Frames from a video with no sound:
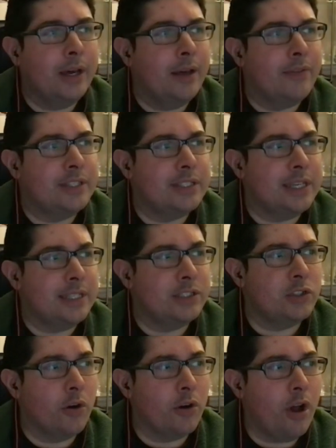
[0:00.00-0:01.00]
This did
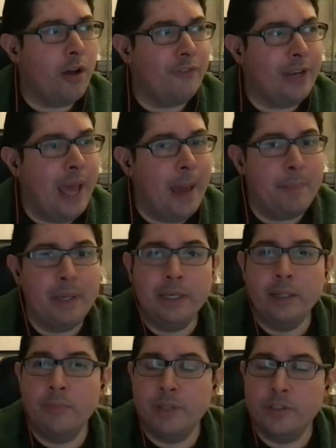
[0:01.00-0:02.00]
start off and happen a
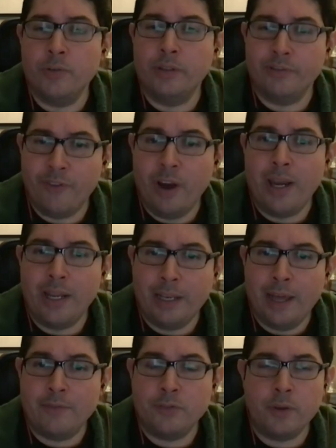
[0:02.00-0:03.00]
little bit during the Friday
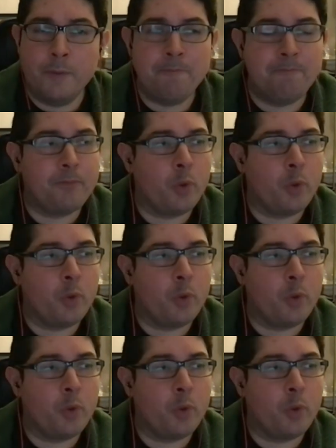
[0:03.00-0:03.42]
live stream.